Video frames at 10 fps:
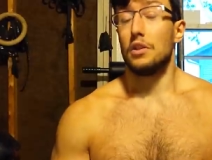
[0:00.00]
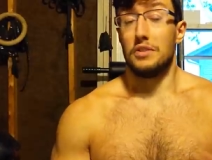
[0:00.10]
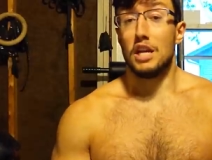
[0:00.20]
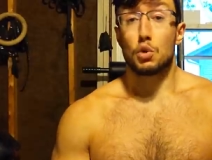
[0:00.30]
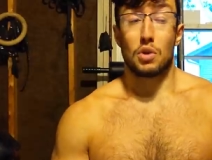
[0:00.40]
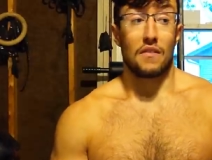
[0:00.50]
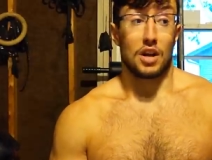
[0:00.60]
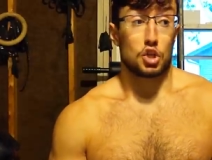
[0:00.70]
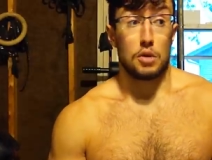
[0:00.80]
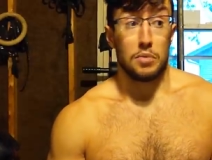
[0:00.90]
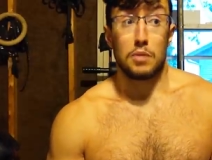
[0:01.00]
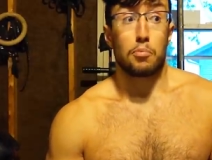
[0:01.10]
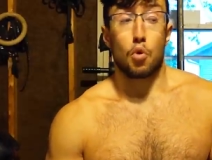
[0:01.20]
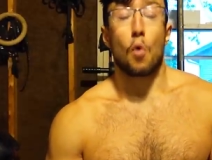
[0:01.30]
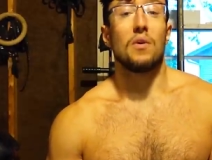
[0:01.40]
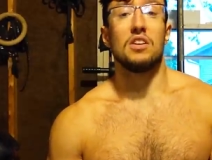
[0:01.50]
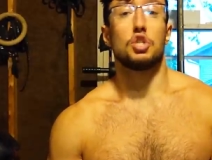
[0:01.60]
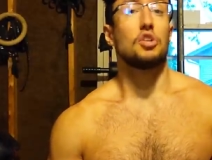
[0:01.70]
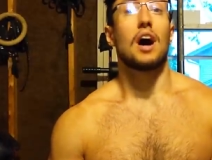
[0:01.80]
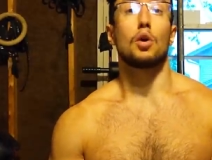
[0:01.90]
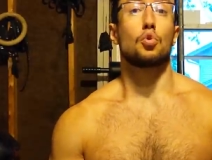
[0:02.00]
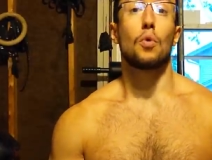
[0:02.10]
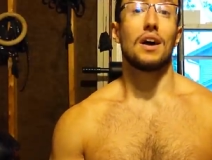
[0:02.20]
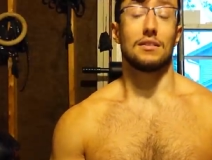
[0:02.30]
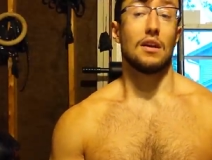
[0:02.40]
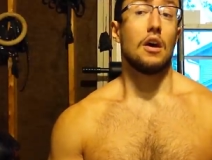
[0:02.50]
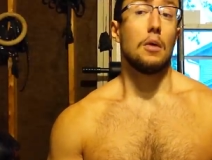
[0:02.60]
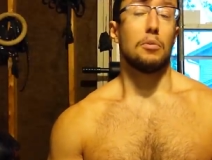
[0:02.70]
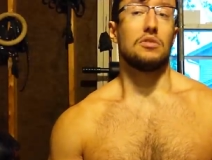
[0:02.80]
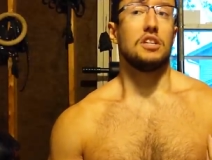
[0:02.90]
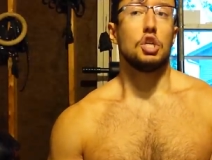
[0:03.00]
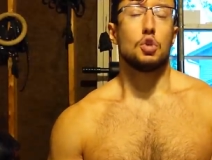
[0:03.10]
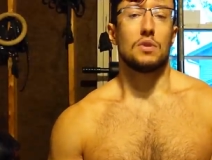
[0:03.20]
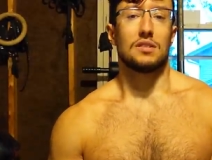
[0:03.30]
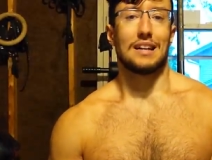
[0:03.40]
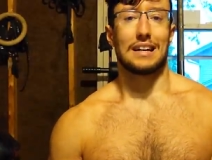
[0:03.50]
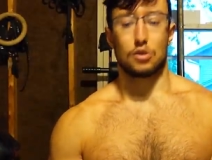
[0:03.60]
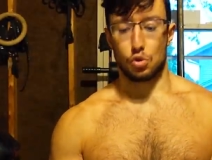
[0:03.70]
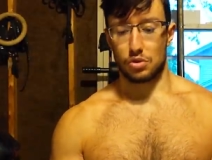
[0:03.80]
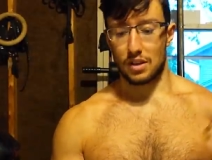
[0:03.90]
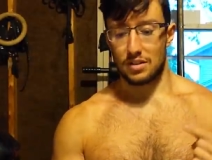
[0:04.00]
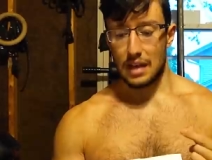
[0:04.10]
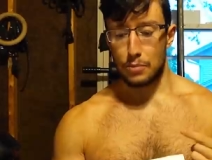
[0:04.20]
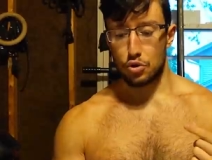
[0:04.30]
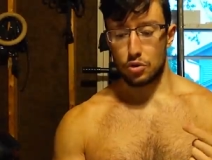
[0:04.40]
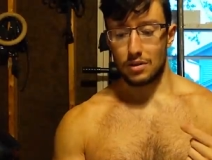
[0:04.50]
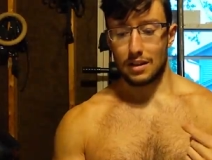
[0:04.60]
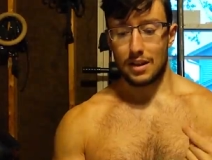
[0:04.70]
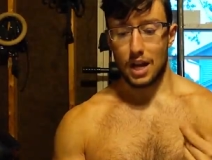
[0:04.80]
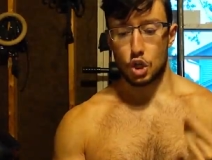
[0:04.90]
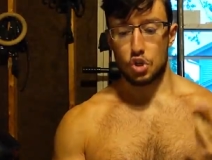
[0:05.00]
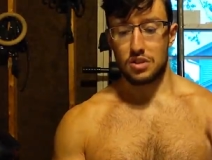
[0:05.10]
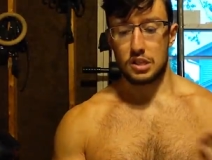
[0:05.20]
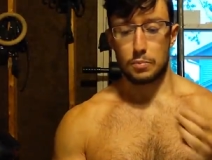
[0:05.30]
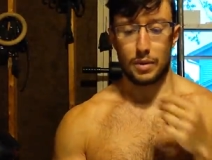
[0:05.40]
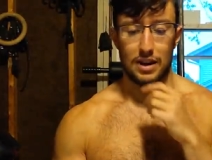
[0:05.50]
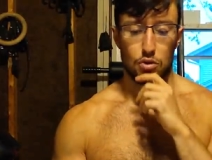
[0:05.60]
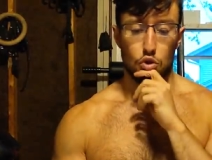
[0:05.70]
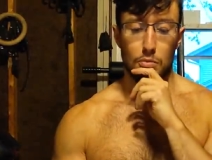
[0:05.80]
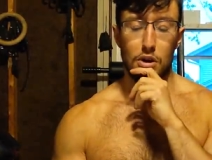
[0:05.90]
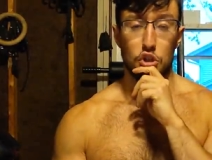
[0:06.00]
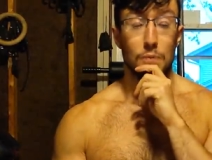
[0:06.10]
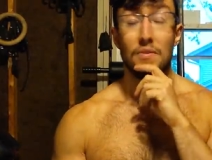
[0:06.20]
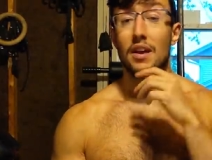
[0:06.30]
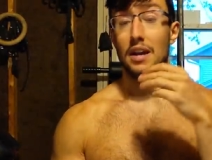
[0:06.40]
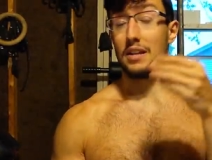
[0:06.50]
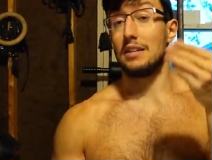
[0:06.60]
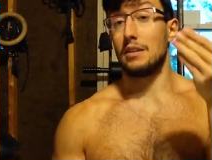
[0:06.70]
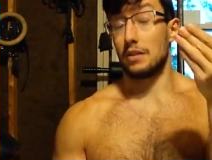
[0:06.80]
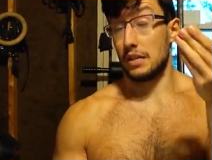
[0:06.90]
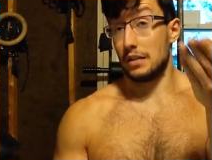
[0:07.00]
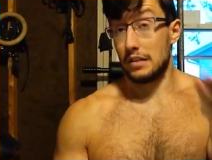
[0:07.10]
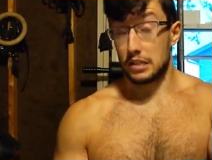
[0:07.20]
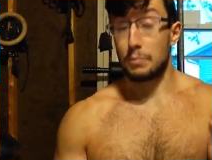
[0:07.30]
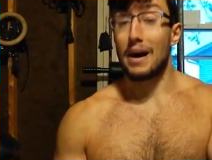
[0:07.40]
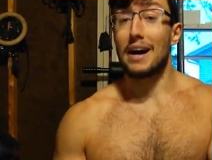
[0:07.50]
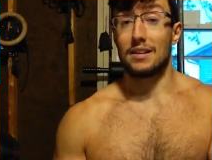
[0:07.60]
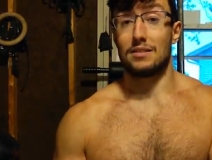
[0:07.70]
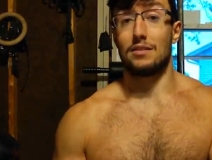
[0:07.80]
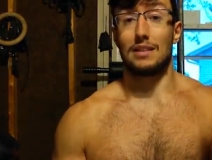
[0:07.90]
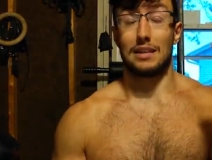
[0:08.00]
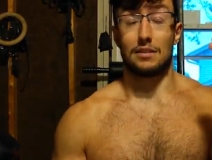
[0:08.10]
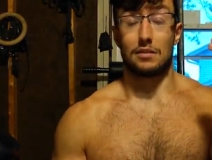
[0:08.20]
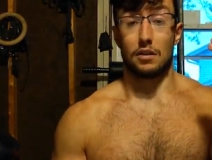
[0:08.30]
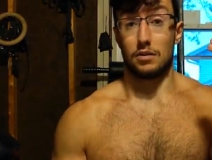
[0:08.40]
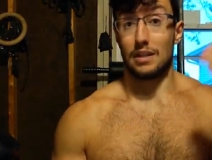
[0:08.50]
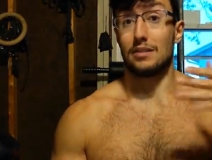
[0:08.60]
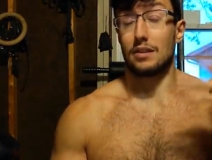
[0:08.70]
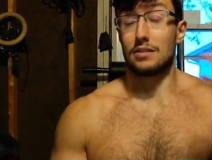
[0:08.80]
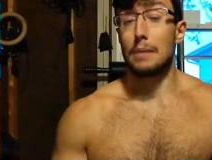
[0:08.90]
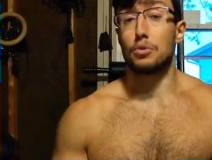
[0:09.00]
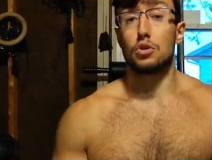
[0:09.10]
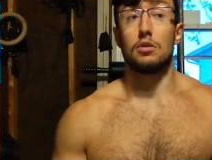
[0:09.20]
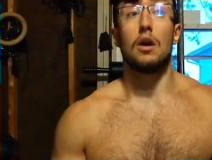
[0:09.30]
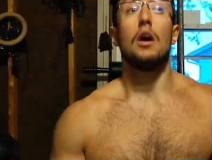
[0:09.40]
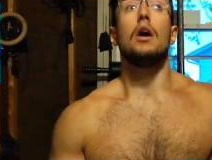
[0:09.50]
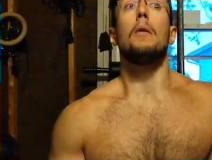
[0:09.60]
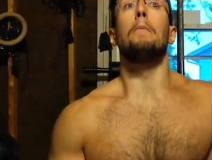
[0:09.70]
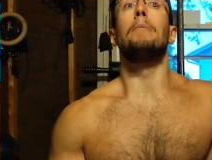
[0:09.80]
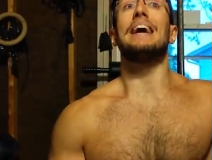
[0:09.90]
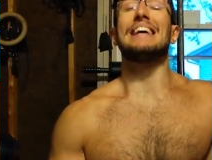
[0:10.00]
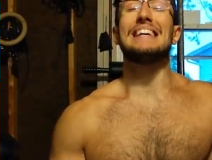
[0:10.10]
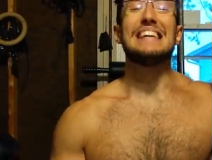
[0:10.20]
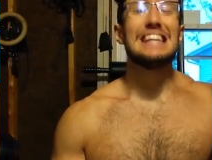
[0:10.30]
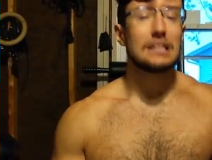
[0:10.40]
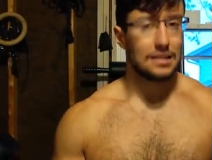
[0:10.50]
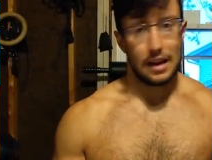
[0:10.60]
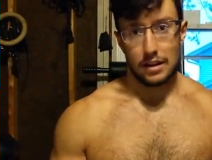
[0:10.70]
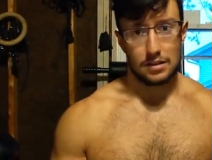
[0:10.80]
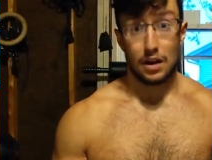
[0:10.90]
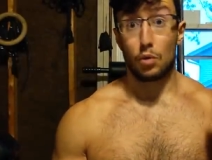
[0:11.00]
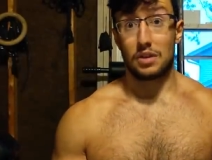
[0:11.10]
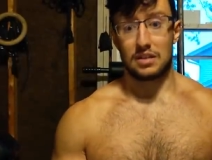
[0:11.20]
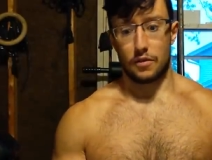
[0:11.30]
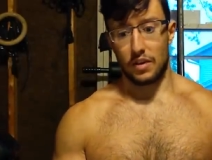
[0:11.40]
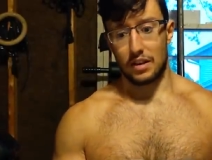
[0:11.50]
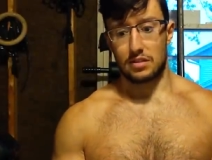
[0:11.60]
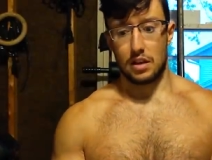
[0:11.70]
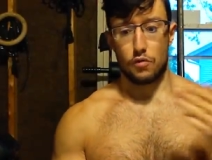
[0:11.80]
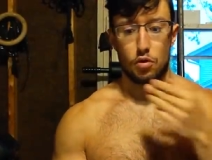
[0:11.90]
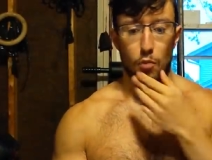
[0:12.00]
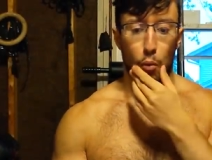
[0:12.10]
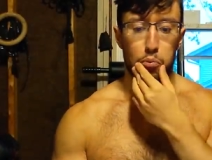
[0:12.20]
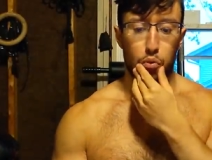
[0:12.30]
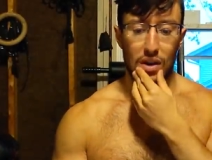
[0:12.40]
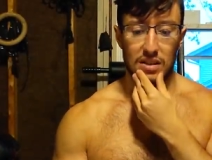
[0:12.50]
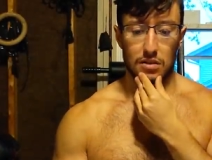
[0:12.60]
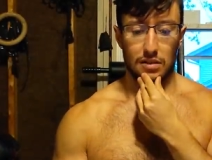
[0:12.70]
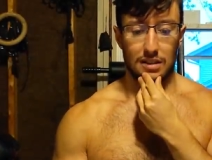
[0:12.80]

Nietzsche would have actually been pro-religion outright. But the issue is that it's the deception that he actually despised so much. And he despised that deception back in his days. Nowadays, I think it's even more present.